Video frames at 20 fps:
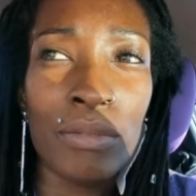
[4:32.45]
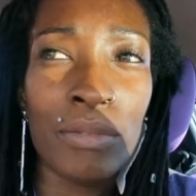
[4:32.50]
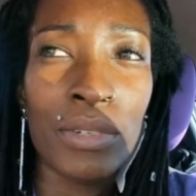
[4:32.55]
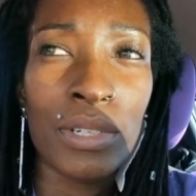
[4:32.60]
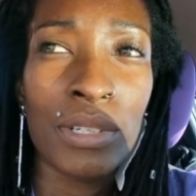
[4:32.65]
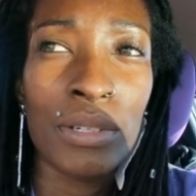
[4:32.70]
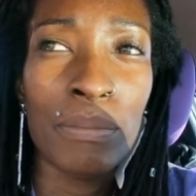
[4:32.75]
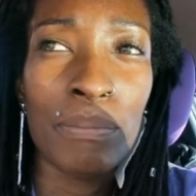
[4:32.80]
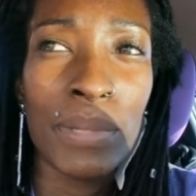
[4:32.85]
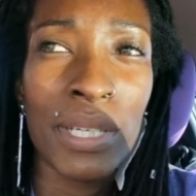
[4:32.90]

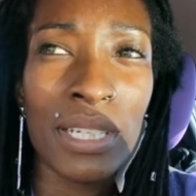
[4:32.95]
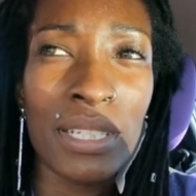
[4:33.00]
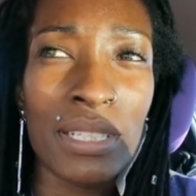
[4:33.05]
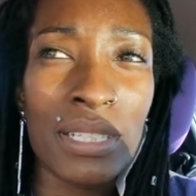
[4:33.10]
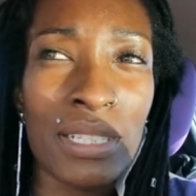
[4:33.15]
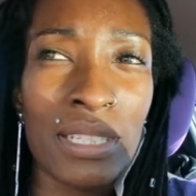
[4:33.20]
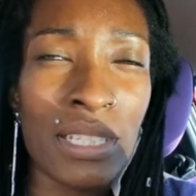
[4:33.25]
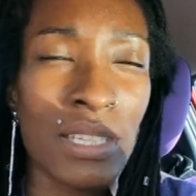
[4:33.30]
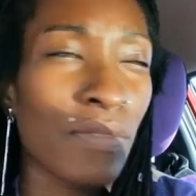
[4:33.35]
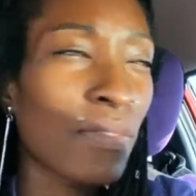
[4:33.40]
real
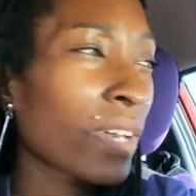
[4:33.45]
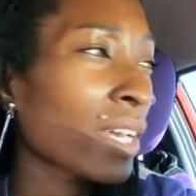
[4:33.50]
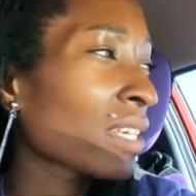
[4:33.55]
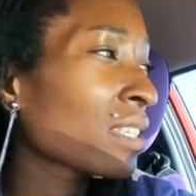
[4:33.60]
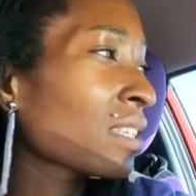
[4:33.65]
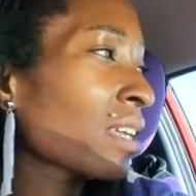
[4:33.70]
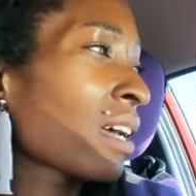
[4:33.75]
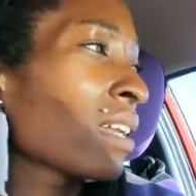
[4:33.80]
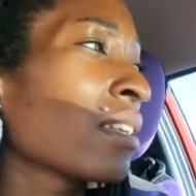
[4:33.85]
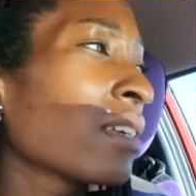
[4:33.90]
big
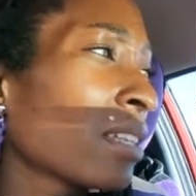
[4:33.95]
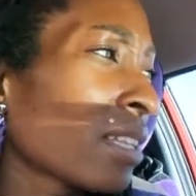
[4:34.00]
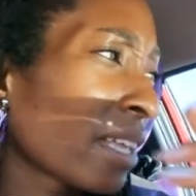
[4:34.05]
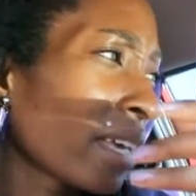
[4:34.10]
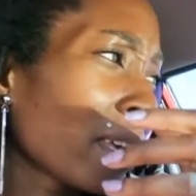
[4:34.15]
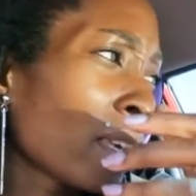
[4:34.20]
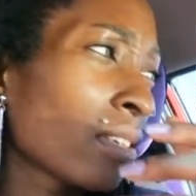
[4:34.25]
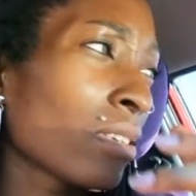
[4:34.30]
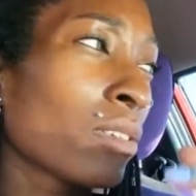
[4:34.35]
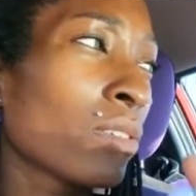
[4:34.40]
defects on it.
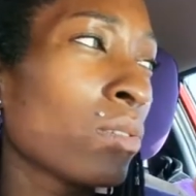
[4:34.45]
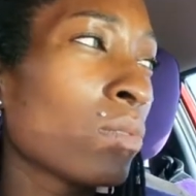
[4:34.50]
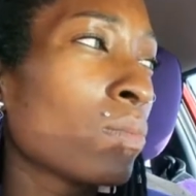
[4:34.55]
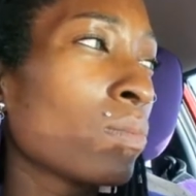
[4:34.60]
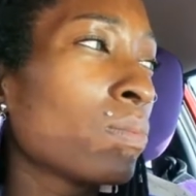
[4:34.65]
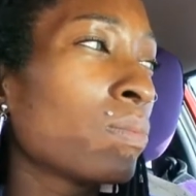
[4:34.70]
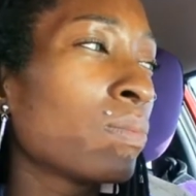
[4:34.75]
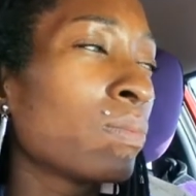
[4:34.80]
Like you